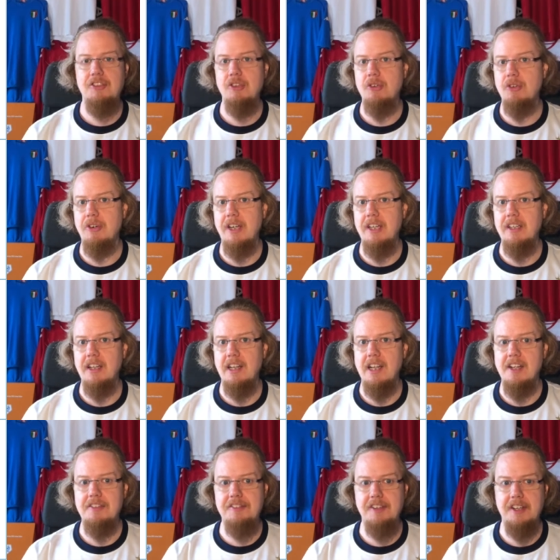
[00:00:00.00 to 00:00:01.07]
Ukraine a
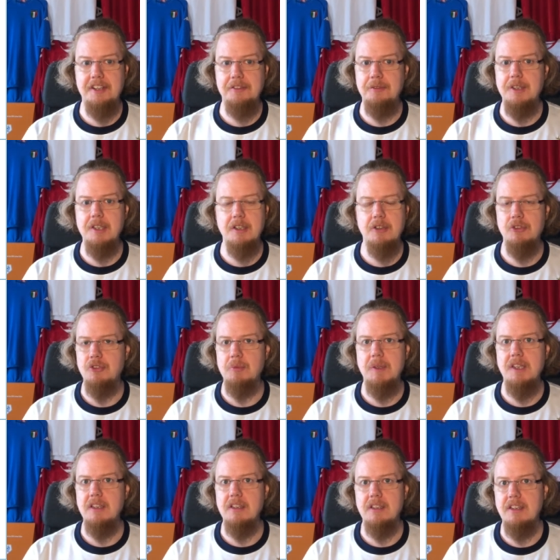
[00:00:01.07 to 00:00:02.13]
last second winner because
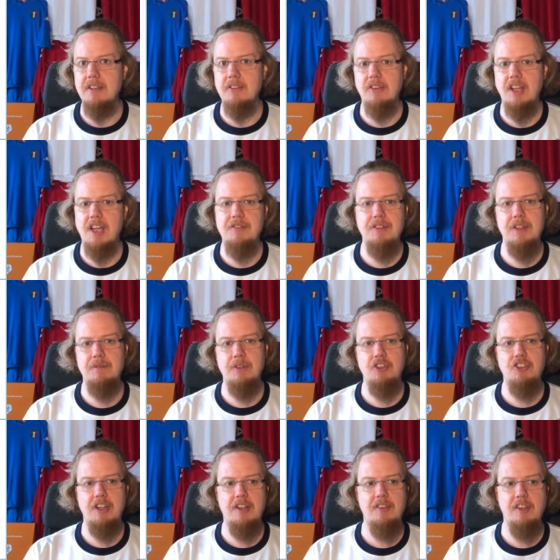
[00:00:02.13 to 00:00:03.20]
Sweden did not have even a
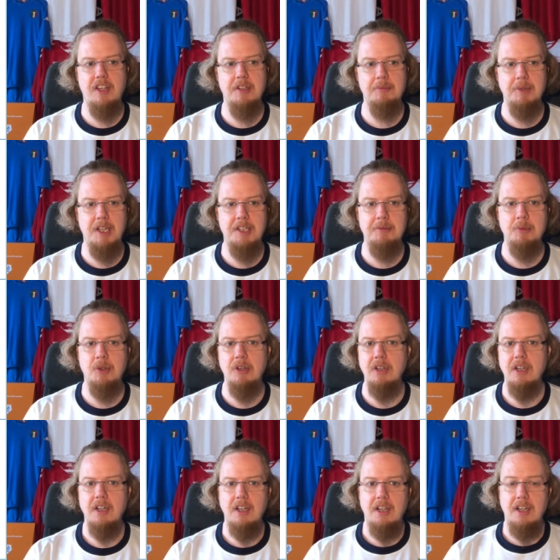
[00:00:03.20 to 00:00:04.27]
chance any,
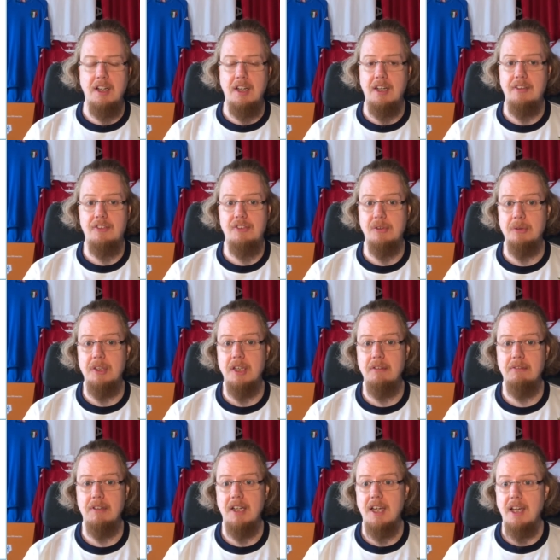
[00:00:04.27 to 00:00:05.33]
anymore. And so, yeah,
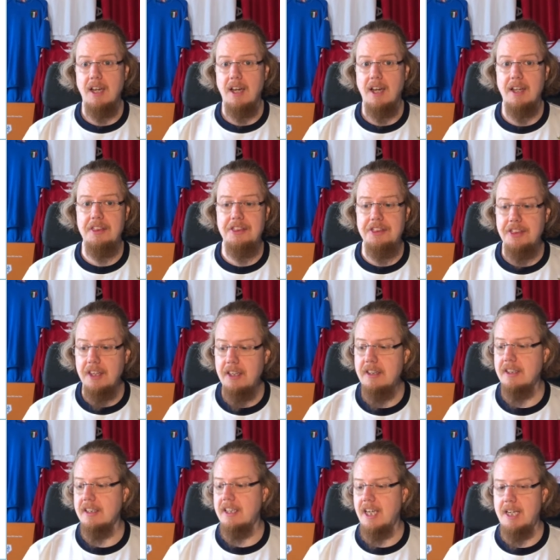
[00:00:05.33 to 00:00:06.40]
I think
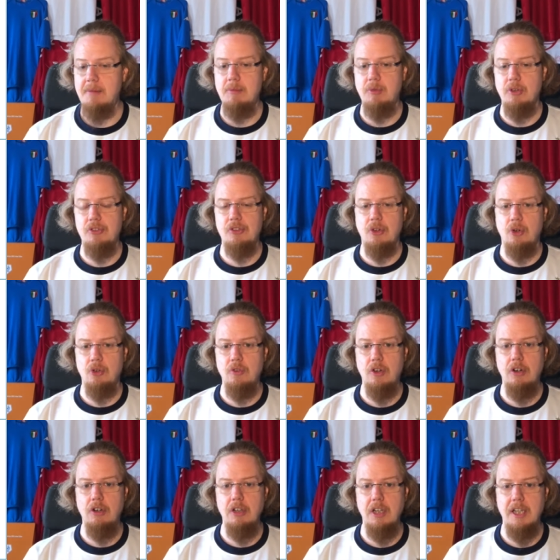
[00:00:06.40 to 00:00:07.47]
the game was
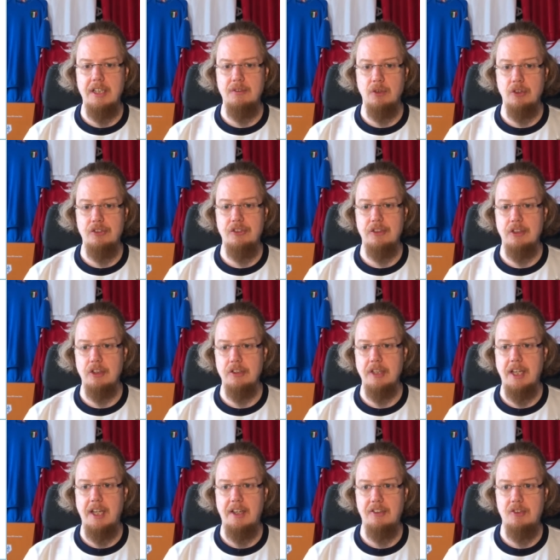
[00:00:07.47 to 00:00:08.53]
overall, it was not
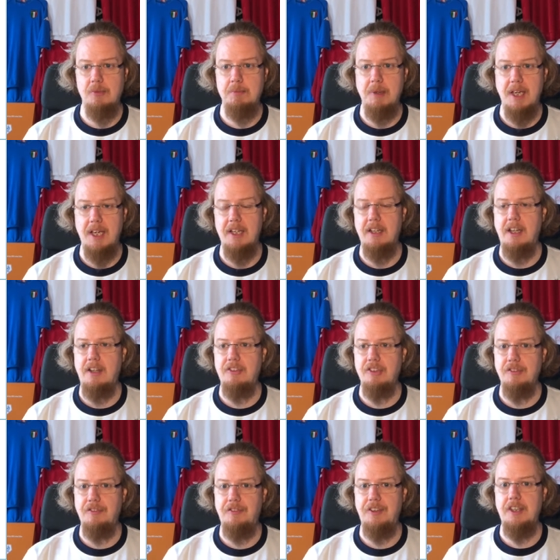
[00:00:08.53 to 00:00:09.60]
as bad as
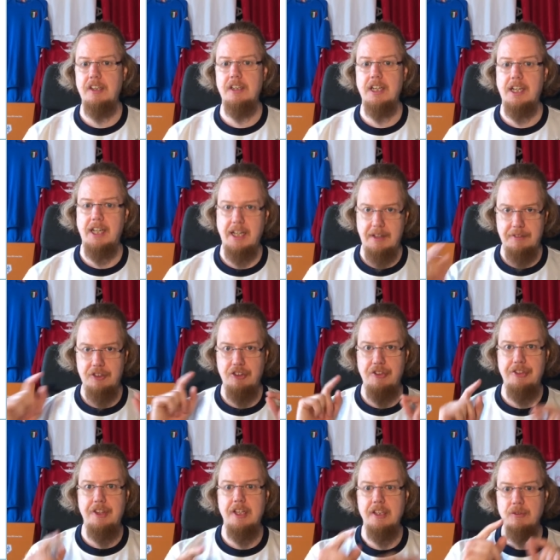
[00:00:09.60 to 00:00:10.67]
I feared. I
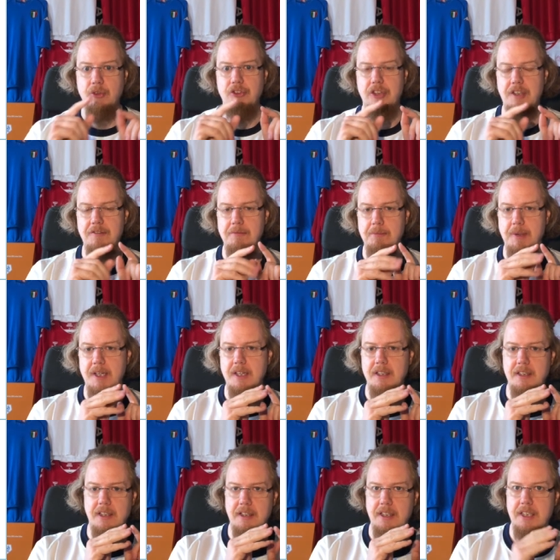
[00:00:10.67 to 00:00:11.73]
actually think it was even better
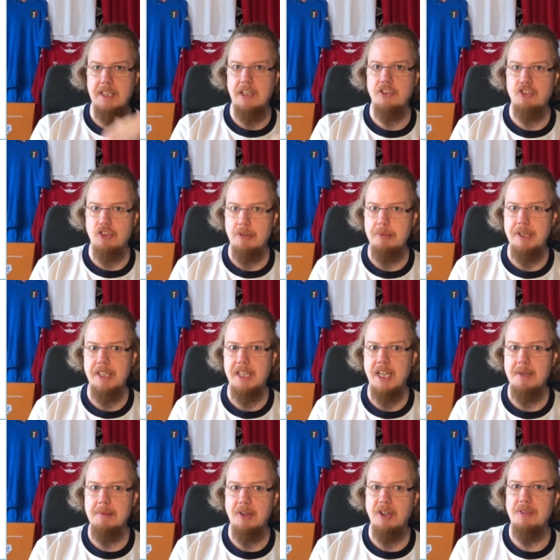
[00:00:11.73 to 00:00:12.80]
than the England-Germany
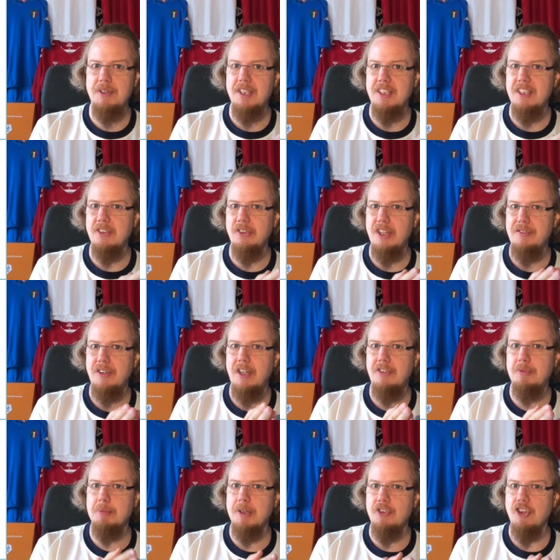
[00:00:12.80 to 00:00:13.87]
game. However, it did not have
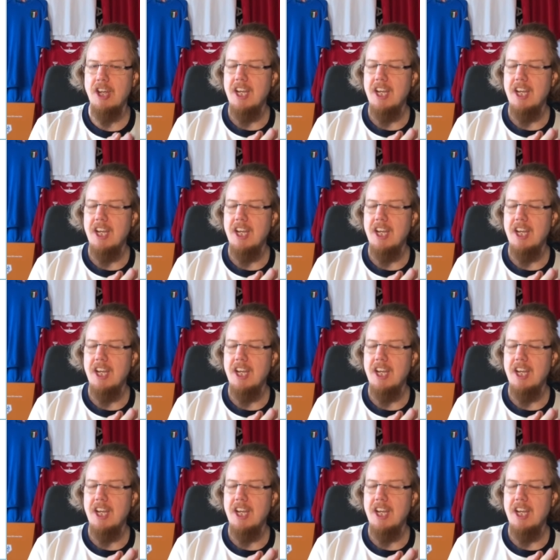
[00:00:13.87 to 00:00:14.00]
as much